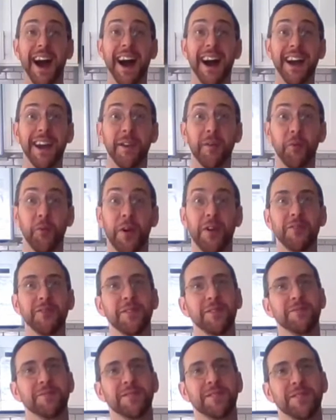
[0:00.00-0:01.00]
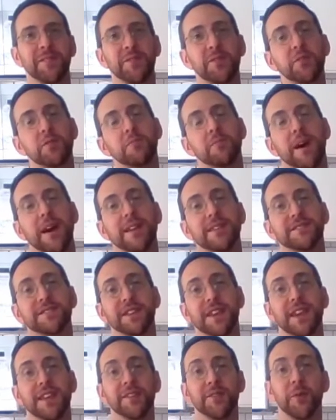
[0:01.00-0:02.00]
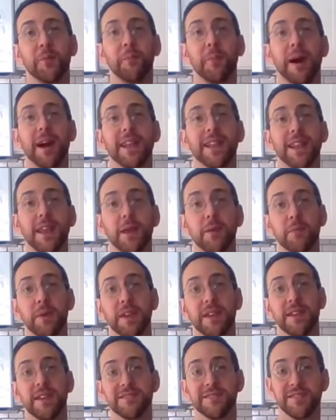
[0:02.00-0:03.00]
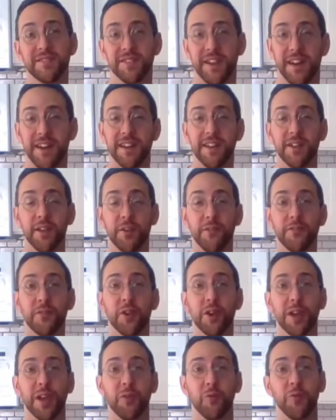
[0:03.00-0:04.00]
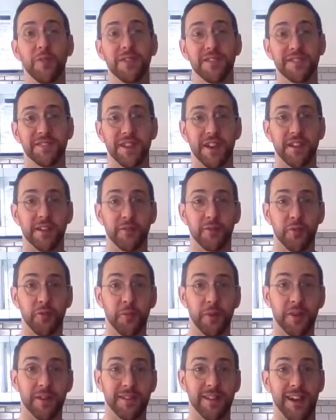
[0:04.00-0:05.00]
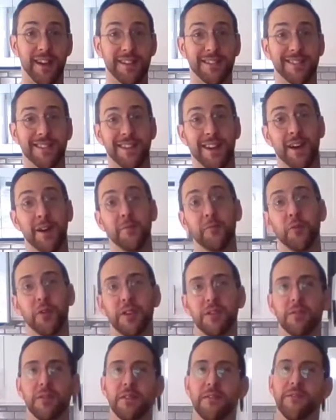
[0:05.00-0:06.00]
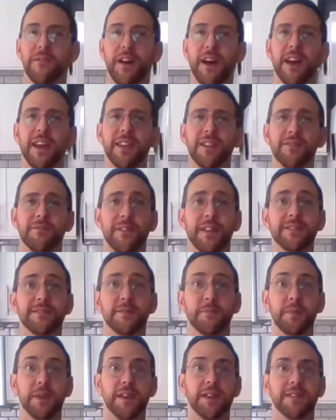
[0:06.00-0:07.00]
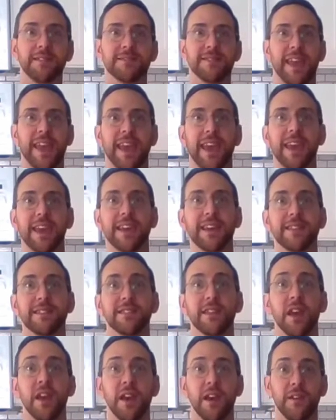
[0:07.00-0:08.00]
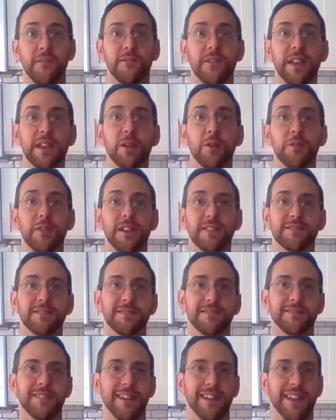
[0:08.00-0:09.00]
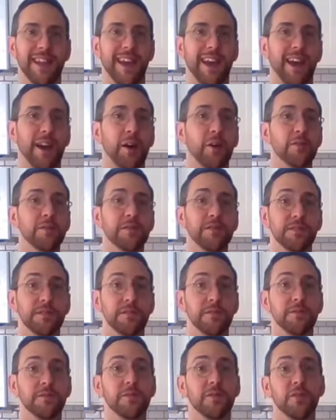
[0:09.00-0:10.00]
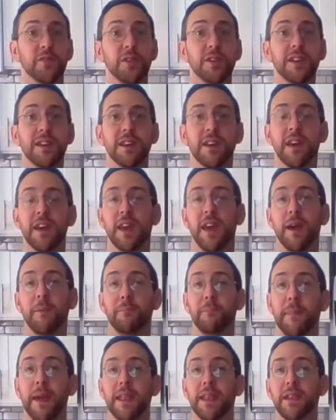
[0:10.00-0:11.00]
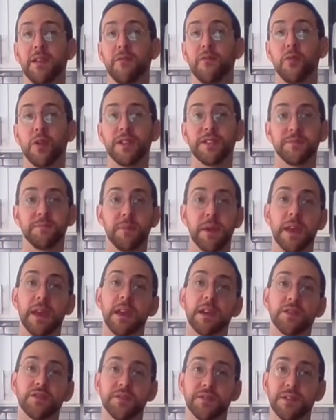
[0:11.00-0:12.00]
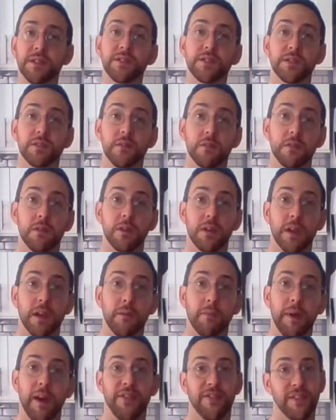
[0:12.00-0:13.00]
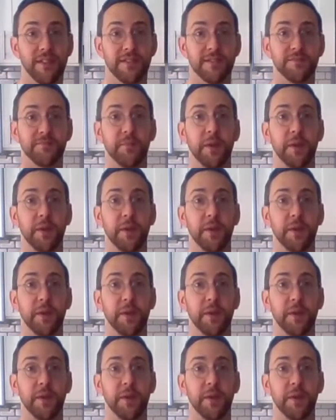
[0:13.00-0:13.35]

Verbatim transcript: Hi, welcome to my channel. My name is John of CookingWithJohnGruber.com, where you can find recipes and video lessons on how to cook, many of which being traditional cooking methods.